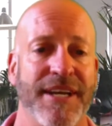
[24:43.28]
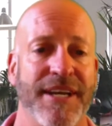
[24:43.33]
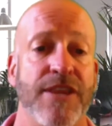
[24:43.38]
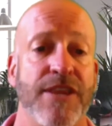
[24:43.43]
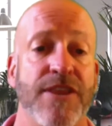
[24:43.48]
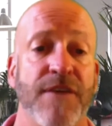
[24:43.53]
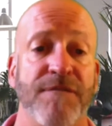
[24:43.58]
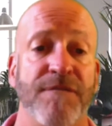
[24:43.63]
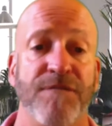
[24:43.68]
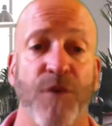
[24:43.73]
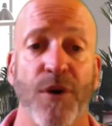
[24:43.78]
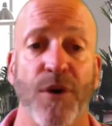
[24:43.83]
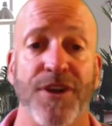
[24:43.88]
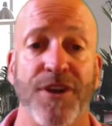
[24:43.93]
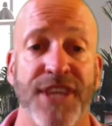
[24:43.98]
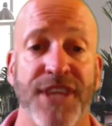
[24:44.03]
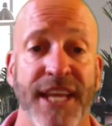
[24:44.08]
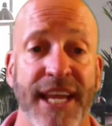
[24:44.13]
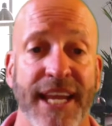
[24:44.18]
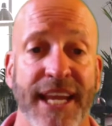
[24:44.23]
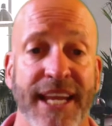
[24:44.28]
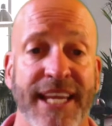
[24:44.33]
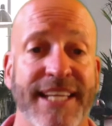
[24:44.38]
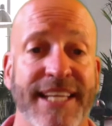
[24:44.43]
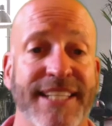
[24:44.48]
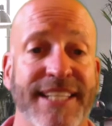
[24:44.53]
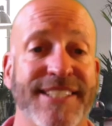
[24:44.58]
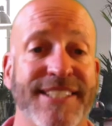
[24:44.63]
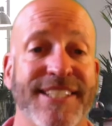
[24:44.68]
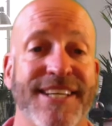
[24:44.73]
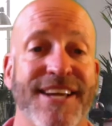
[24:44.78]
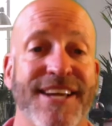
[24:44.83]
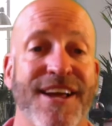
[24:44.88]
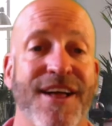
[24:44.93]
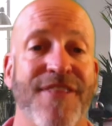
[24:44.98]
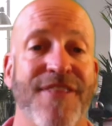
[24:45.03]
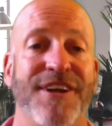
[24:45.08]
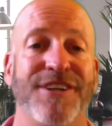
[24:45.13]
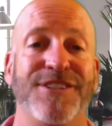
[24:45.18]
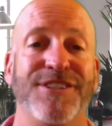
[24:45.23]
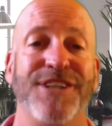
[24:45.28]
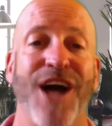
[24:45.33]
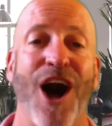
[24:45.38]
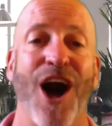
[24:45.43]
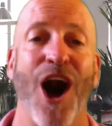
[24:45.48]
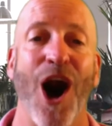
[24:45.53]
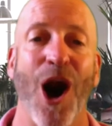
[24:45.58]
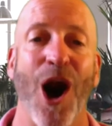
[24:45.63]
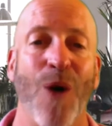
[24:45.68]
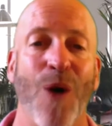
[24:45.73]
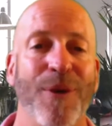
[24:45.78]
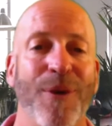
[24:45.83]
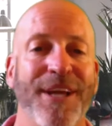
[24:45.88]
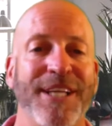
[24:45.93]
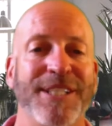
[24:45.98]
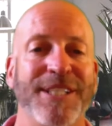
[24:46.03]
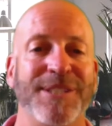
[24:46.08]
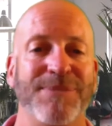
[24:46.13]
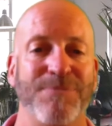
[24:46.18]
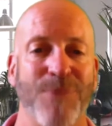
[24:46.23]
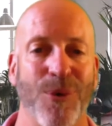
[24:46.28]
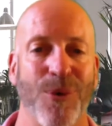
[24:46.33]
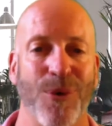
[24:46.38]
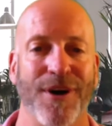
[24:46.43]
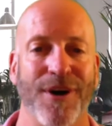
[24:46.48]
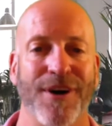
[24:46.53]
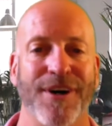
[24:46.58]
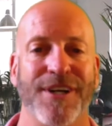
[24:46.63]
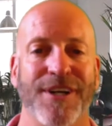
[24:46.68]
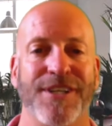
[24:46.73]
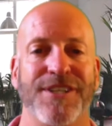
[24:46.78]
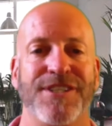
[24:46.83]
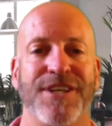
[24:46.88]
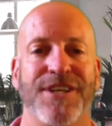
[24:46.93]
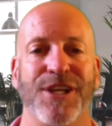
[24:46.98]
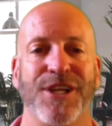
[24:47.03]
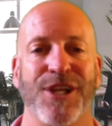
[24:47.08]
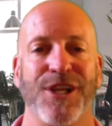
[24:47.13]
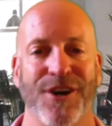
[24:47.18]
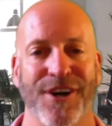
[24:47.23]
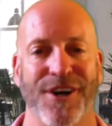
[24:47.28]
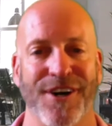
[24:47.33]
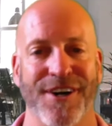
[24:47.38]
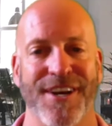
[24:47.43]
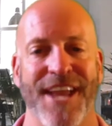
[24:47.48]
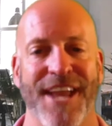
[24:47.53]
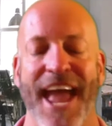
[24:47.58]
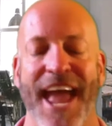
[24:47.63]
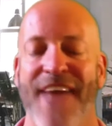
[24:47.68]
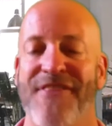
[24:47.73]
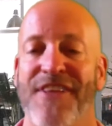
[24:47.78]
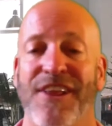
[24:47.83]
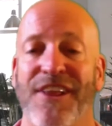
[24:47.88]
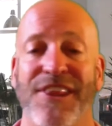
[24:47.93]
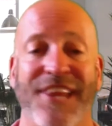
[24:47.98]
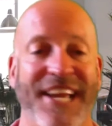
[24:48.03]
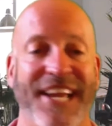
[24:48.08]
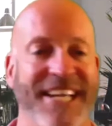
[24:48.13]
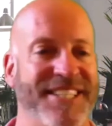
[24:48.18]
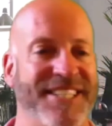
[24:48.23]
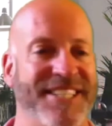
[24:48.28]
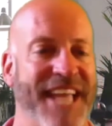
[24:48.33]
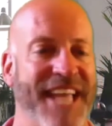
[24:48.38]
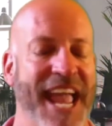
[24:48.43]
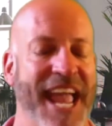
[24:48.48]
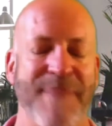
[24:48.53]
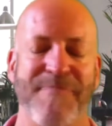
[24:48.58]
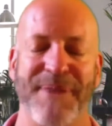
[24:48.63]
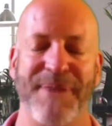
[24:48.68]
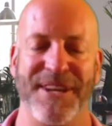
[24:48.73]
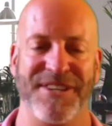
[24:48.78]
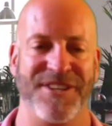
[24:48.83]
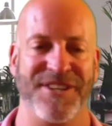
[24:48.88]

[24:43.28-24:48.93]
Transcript: The fourth thing is there's always more to learn, and the landscape is